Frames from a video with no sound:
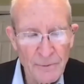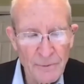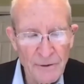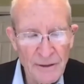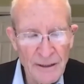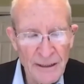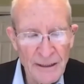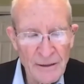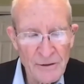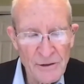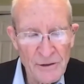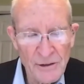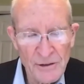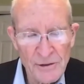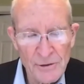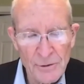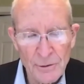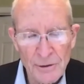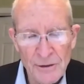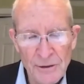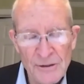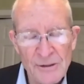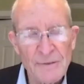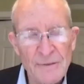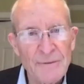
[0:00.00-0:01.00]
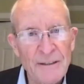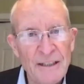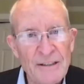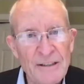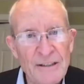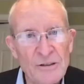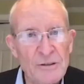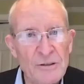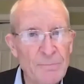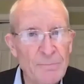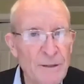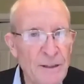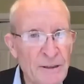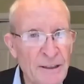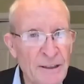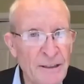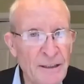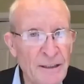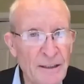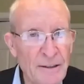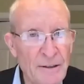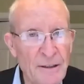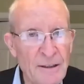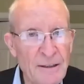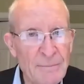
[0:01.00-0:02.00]
energy storage devices beyond
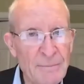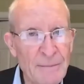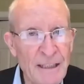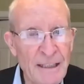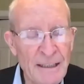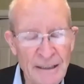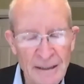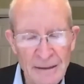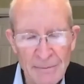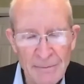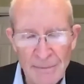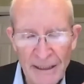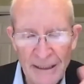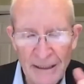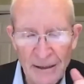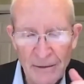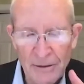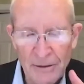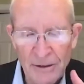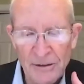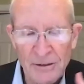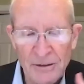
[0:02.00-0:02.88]
lithium ion batteries.